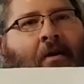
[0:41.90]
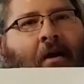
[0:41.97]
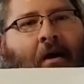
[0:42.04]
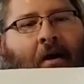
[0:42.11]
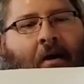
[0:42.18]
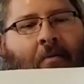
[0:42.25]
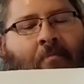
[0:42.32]

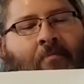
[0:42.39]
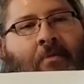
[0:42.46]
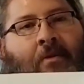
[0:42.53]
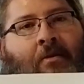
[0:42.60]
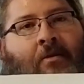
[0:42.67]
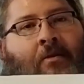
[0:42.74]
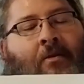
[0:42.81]
Well,
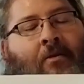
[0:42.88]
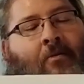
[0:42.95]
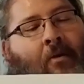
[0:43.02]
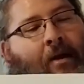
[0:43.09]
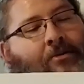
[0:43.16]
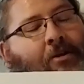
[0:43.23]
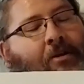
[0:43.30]

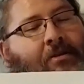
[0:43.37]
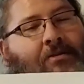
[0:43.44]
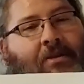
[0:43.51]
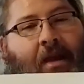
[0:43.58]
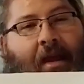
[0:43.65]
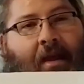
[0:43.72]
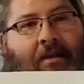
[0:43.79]
as you can
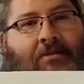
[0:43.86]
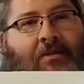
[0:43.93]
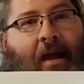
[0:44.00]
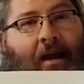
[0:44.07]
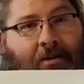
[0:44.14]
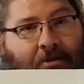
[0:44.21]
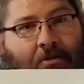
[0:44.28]
see, it
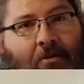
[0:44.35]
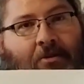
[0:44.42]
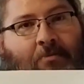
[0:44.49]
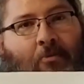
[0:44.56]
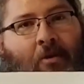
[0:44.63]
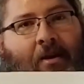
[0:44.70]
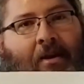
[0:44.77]
actually looks
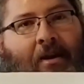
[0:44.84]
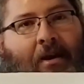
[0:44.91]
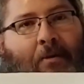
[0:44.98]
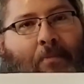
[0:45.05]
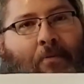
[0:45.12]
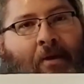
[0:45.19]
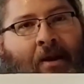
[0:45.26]
more like an
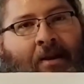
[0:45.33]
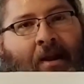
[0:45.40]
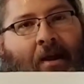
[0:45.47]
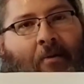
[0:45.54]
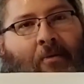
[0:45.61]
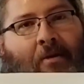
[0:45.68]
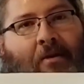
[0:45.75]
airplane
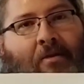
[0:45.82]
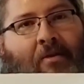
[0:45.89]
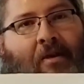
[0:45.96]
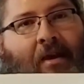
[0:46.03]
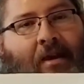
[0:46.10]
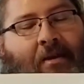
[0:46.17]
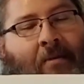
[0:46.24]
now. What do you
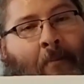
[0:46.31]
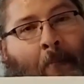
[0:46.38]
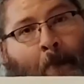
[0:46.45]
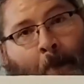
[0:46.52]
think?